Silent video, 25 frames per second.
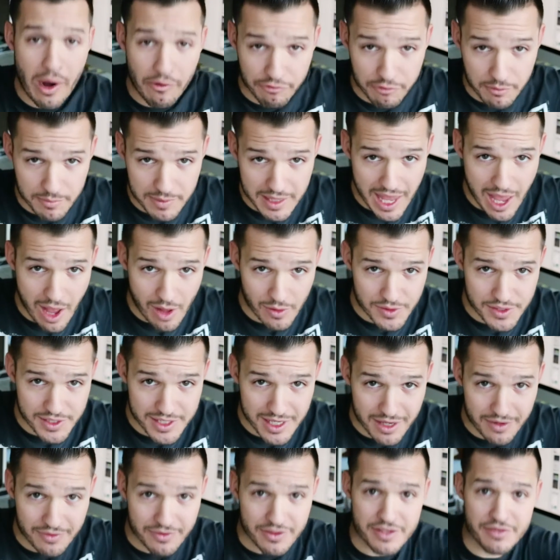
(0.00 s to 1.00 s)
from the
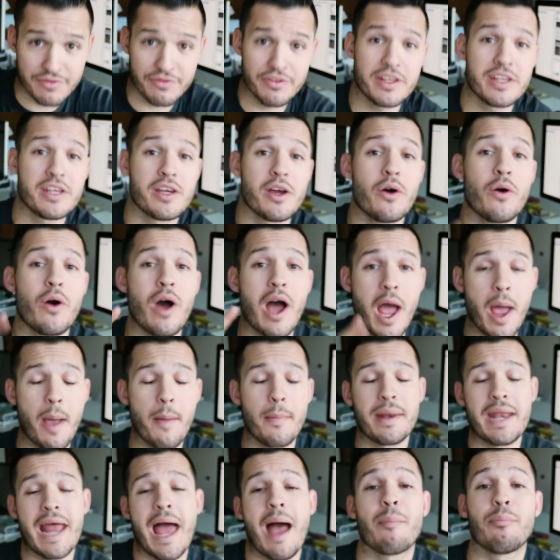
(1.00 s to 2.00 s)
outset of this video, I
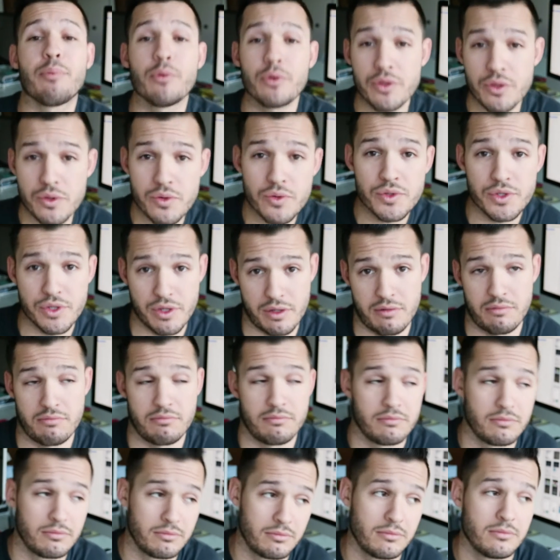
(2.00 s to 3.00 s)
am an Apple user.
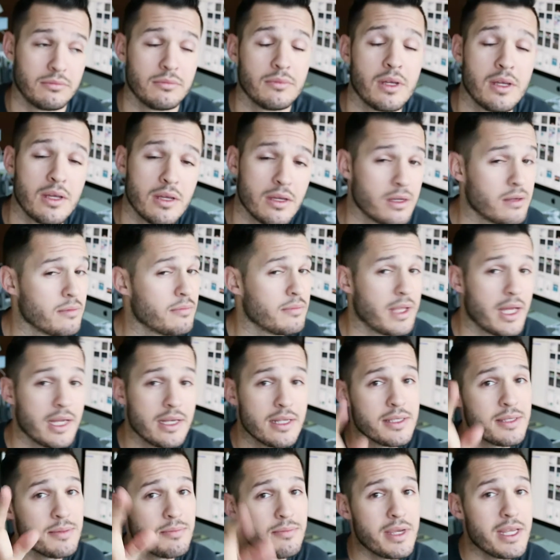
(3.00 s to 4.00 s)

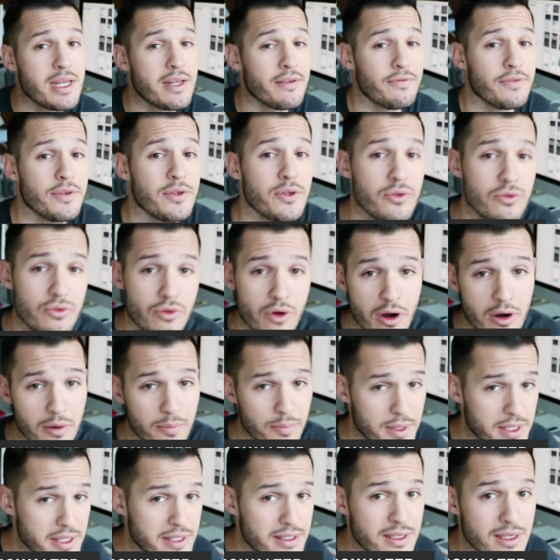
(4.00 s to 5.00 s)
That doesn't mean if you are a
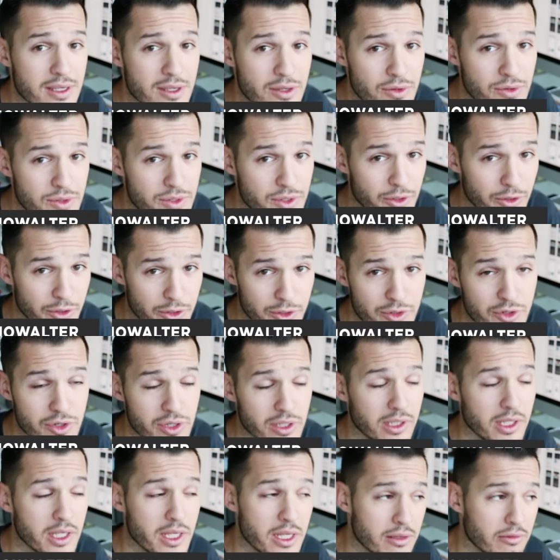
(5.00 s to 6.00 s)
PC user, you
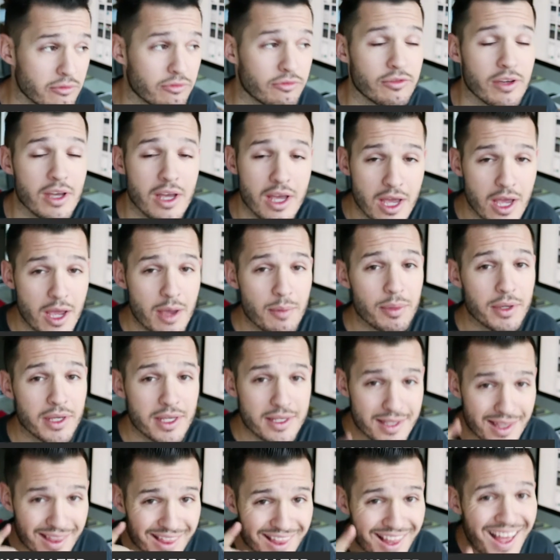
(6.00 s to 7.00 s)
should leave,
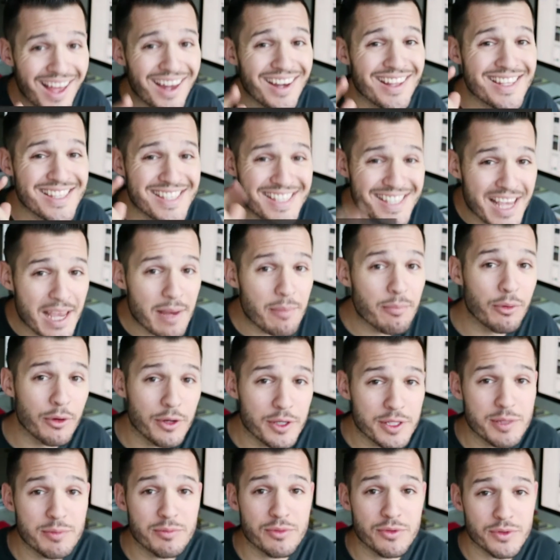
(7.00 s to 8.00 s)
because a lot of the same
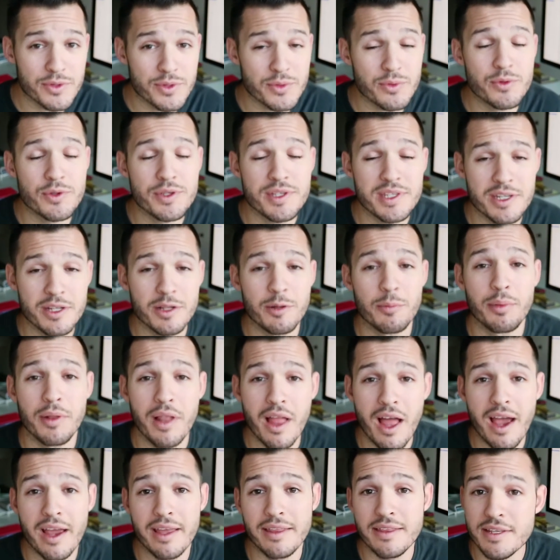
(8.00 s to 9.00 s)
principles will still
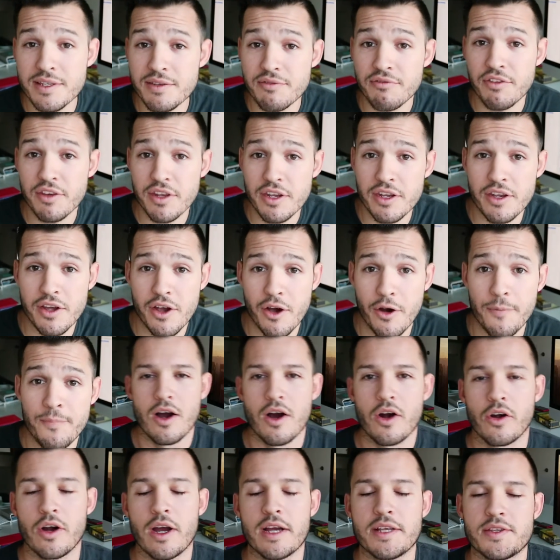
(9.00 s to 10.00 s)
apply in this video.
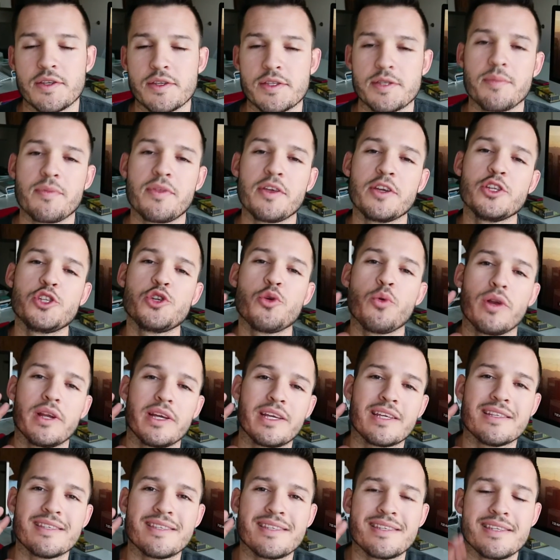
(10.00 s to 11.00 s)
Alright, so some things you want
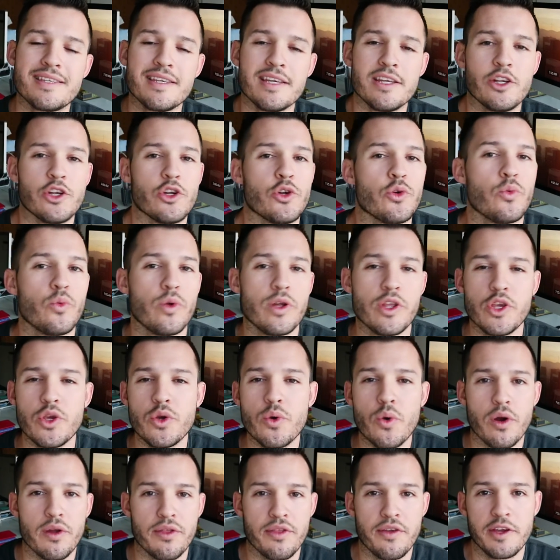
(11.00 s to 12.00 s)
to consider when
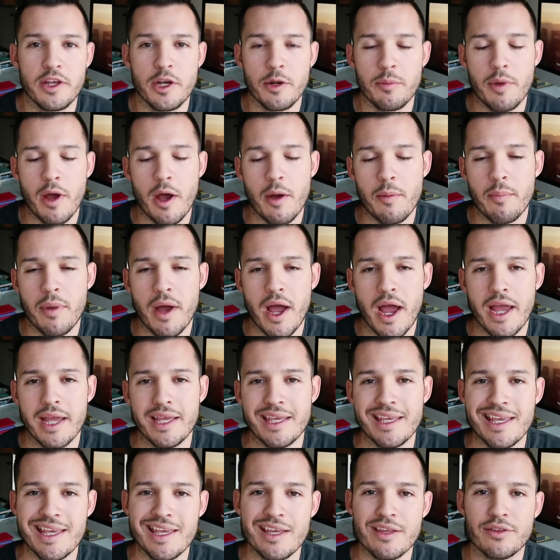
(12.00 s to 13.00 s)
you are thinking about
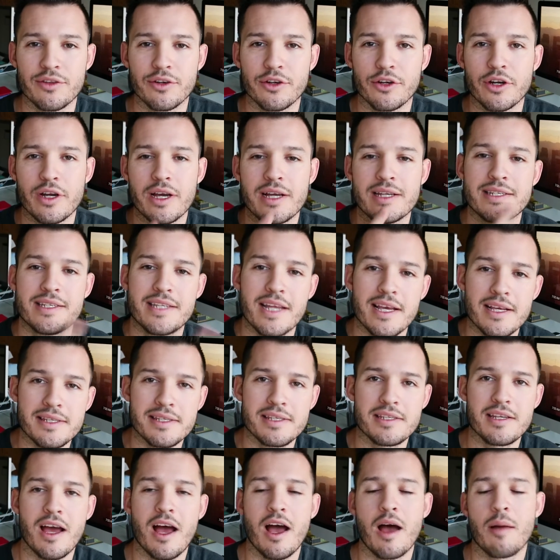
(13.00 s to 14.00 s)
buying either a
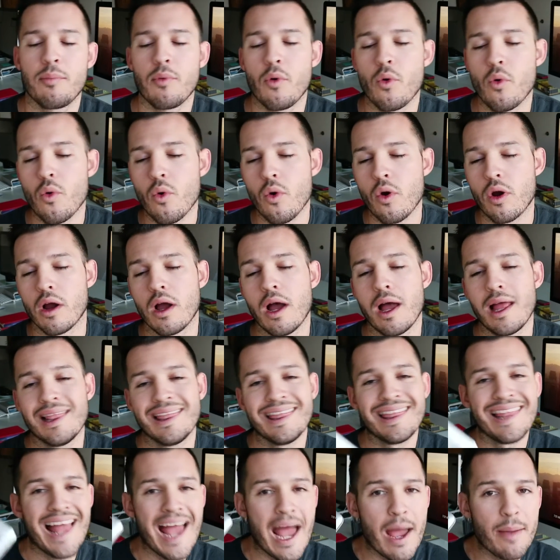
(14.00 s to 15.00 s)
desktop or a
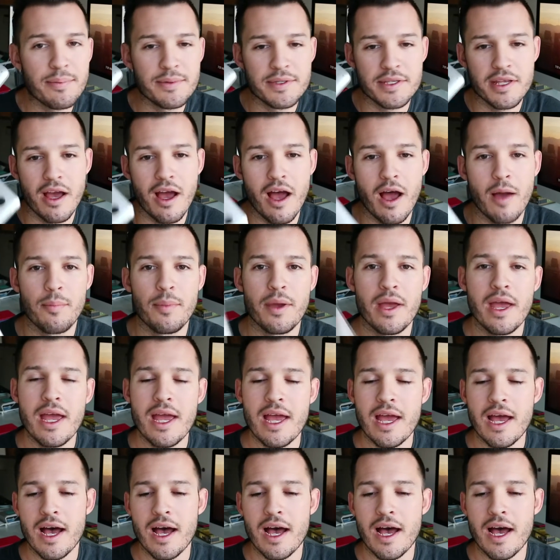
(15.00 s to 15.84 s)
laptop.